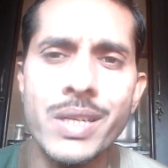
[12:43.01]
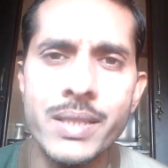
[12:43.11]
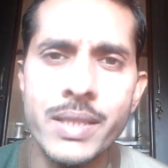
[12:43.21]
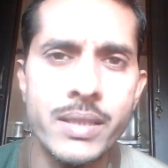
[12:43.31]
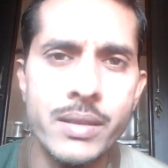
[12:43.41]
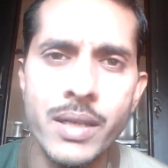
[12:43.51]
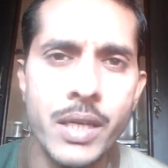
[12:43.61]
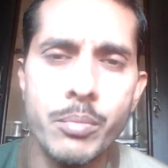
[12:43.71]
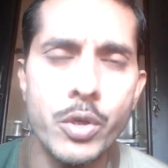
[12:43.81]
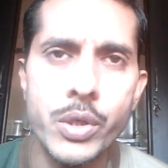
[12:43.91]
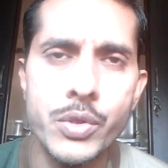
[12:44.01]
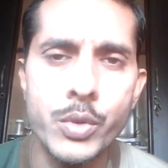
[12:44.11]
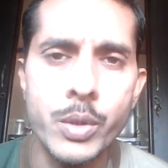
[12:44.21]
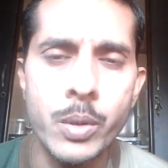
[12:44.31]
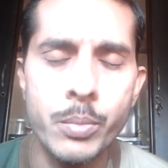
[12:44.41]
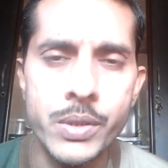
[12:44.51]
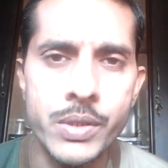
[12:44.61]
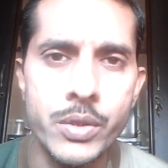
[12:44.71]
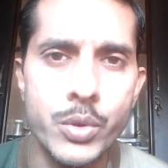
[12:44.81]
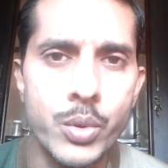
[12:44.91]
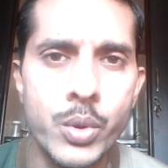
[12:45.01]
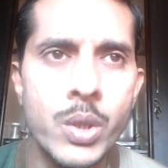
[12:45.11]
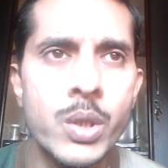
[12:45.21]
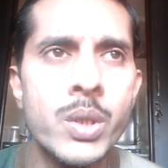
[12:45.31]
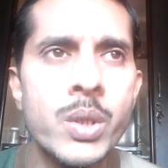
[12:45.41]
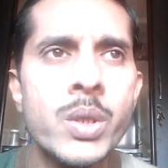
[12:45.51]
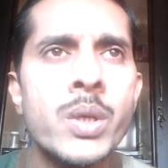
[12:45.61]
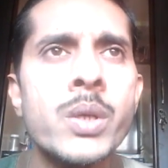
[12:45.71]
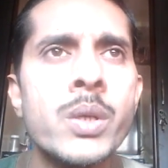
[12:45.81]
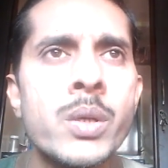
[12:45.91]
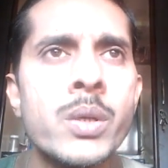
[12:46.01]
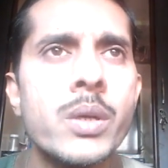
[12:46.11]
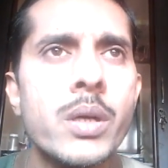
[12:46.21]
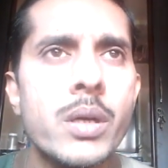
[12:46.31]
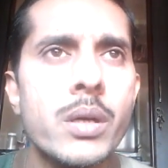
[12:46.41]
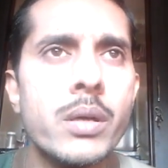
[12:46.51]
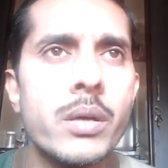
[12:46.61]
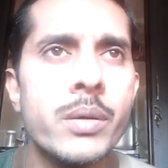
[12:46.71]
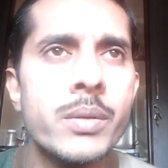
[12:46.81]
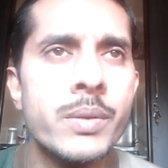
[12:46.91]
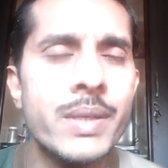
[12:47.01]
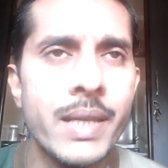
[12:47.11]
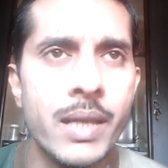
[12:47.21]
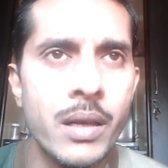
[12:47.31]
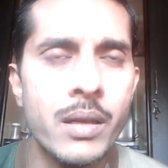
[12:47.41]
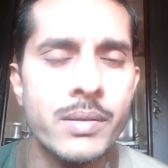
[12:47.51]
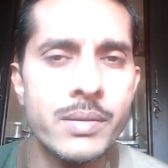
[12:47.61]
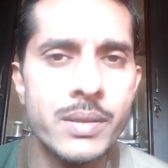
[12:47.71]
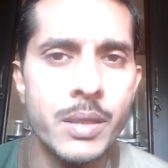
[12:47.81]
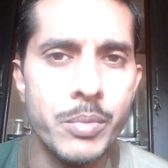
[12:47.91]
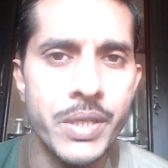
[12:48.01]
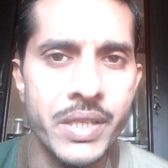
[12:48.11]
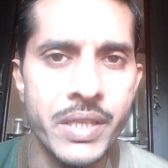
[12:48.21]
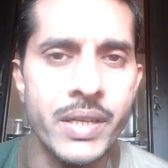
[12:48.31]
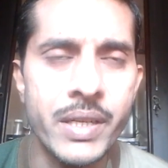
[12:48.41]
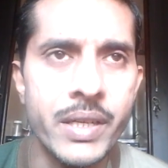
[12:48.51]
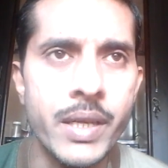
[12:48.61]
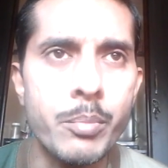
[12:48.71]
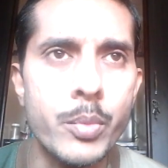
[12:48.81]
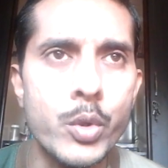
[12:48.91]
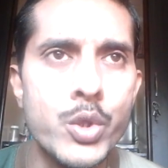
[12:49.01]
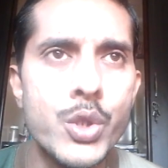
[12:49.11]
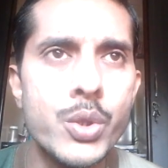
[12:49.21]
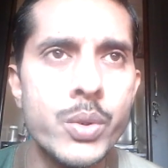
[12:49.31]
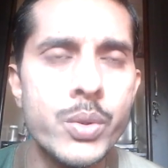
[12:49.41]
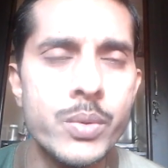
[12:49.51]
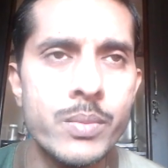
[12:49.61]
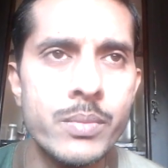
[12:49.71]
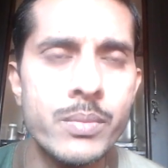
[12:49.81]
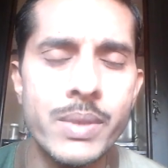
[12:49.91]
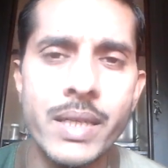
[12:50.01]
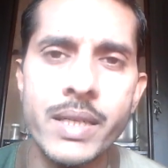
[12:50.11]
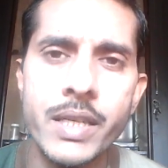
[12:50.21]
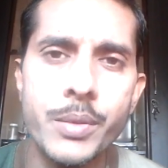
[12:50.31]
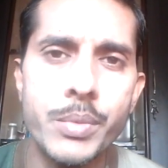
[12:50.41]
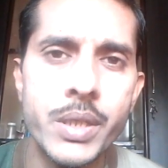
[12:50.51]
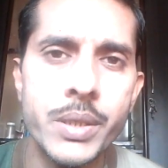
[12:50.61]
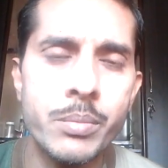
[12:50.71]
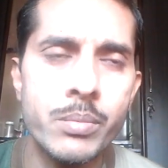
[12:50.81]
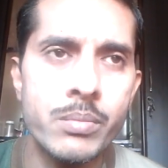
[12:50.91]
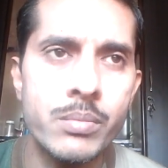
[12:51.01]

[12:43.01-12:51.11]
I think I am not a suitable person to tell some integrated approach that can be